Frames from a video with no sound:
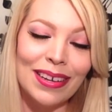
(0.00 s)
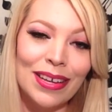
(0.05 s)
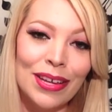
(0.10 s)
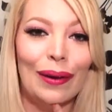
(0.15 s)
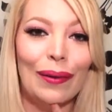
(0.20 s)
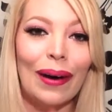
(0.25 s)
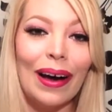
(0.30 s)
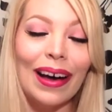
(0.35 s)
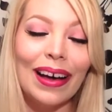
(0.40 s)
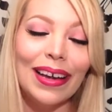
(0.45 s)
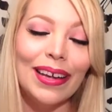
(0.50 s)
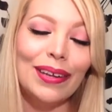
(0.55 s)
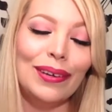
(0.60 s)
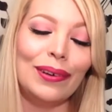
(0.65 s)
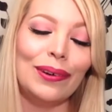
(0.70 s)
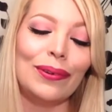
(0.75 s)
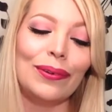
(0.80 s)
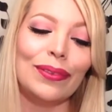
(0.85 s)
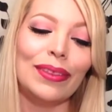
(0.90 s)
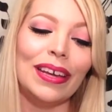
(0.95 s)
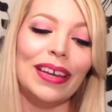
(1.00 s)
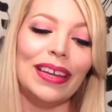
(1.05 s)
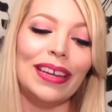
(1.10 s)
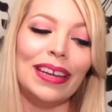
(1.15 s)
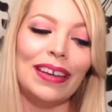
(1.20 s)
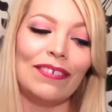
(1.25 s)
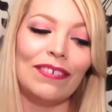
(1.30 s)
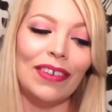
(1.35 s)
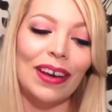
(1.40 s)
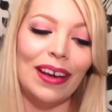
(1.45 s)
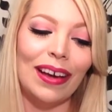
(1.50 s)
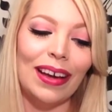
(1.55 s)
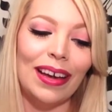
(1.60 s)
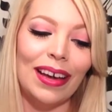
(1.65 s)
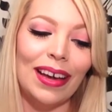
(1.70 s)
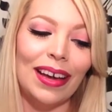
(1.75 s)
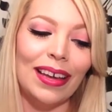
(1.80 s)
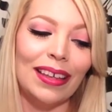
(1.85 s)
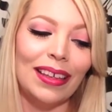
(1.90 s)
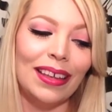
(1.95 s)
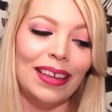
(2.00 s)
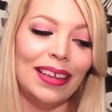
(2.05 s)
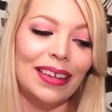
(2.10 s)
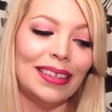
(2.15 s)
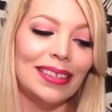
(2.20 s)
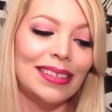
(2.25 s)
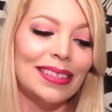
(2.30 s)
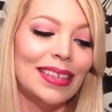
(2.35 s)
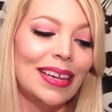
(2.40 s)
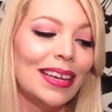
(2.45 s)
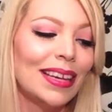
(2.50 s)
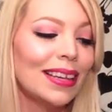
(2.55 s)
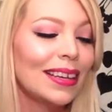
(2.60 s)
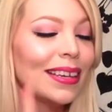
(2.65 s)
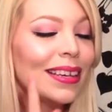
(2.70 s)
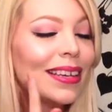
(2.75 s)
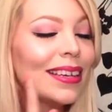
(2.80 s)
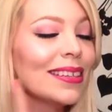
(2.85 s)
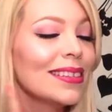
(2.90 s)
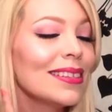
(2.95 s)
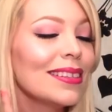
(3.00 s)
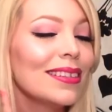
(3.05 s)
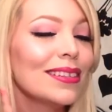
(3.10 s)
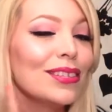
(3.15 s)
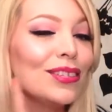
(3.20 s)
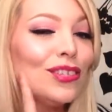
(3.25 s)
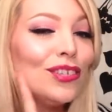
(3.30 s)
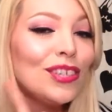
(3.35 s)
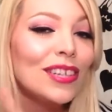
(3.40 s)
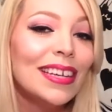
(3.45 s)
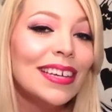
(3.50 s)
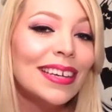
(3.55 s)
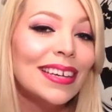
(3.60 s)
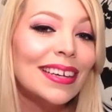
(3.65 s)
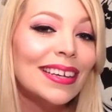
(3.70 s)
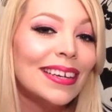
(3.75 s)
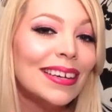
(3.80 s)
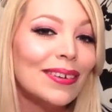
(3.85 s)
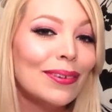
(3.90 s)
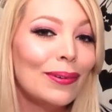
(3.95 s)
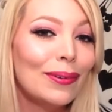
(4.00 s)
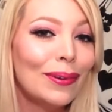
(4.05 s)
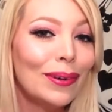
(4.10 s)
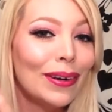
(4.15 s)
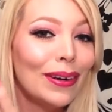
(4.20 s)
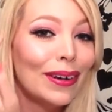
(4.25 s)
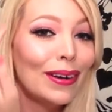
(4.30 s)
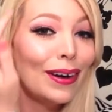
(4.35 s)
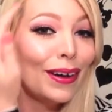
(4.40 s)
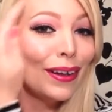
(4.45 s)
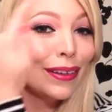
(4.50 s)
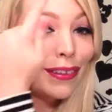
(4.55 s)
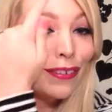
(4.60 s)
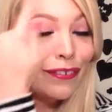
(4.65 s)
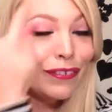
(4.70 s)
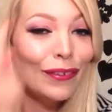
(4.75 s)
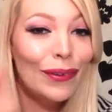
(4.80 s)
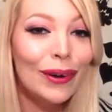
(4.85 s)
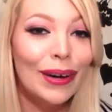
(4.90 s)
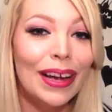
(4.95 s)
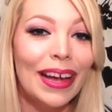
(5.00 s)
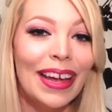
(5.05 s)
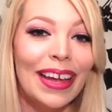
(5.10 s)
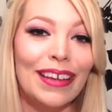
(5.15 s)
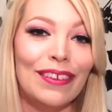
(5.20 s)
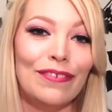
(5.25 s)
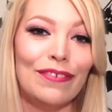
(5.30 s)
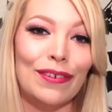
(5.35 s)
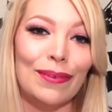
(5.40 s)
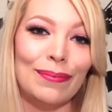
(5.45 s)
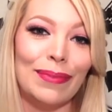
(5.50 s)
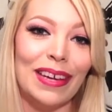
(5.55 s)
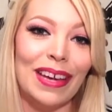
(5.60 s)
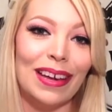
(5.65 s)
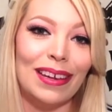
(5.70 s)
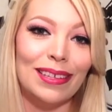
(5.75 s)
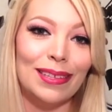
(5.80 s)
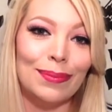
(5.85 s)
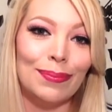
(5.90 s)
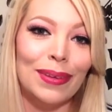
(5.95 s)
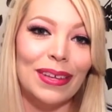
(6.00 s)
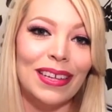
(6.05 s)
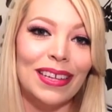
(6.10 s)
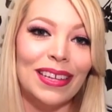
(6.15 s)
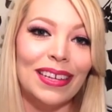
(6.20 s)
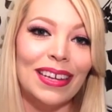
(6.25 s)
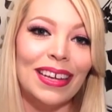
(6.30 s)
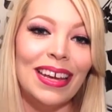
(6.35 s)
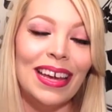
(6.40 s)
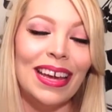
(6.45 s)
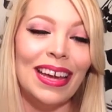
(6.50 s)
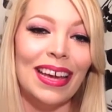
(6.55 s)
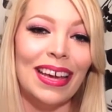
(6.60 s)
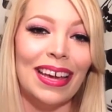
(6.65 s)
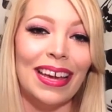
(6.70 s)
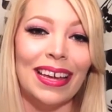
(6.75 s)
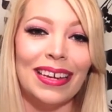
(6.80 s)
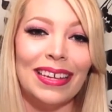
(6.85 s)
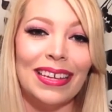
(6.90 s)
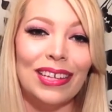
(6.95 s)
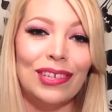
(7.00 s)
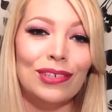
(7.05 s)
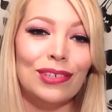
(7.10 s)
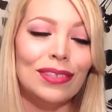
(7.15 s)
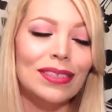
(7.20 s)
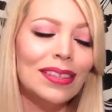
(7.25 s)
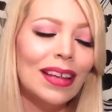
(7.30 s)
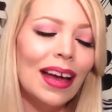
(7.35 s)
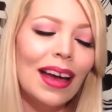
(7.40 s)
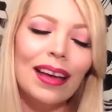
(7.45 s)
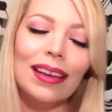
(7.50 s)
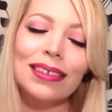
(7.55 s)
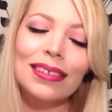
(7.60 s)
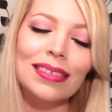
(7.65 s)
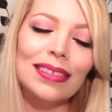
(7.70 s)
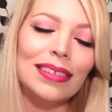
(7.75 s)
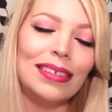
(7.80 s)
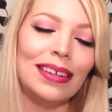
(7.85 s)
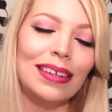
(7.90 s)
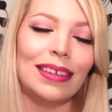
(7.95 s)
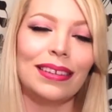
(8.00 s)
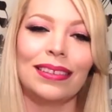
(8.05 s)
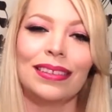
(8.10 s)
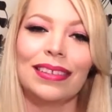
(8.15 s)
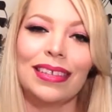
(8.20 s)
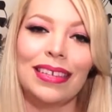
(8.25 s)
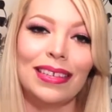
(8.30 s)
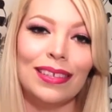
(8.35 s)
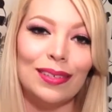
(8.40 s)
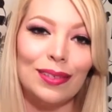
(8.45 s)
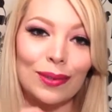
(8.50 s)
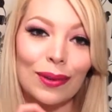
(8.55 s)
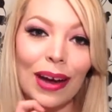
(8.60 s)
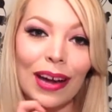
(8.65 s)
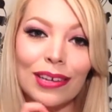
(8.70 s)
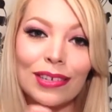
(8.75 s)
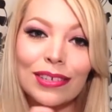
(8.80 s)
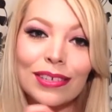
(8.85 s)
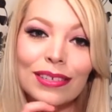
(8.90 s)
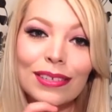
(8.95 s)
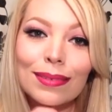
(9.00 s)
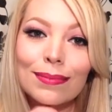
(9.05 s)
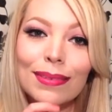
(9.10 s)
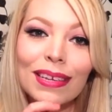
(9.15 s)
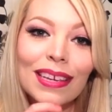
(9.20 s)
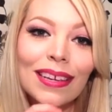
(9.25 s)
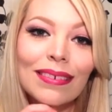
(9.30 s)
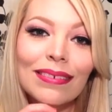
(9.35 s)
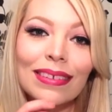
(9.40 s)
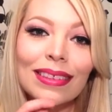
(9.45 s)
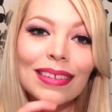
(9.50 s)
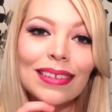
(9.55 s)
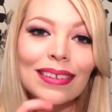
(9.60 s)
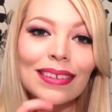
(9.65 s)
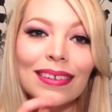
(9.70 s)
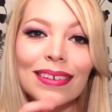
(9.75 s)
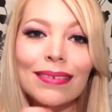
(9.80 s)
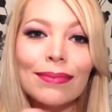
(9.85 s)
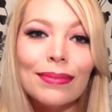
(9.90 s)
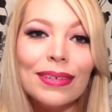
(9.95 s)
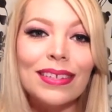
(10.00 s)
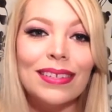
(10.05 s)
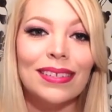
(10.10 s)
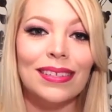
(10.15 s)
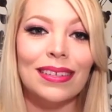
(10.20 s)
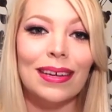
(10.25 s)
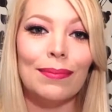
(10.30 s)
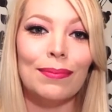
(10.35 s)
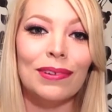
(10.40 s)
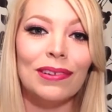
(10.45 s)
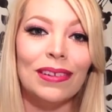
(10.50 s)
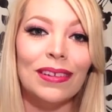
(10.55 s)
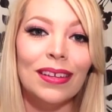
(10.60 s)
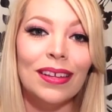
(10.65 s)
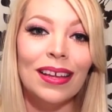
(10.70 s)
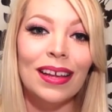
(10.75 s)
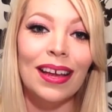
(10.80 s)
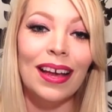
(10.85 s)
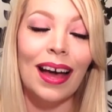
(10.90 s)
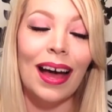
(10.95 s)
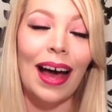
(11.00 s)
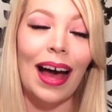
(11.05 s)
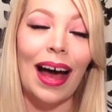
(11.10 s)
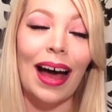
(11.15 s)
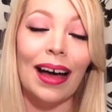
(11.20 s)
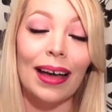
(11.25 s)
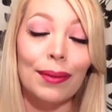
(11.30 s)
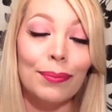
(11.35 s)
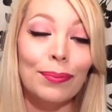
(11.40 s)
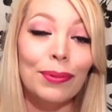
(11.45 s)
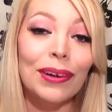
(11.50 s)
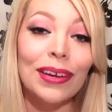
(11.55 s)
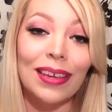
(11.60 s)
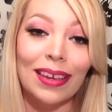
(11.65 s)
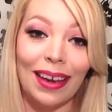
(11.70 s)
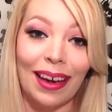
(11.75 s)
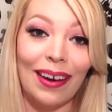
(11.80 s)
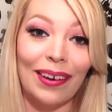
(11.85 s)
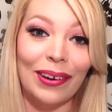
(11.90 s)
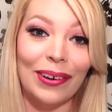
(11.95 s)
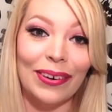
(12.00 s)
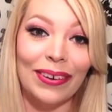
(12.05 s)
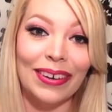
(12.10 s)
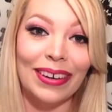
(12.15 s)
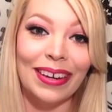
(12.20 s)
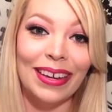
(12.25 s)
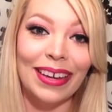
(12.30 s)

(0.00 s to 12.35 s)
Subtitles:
Now, I know that if I say get a kiss on the cheek or on the forehead from my husband and he just accidentally scratches me with a little bit of stubble, I break out.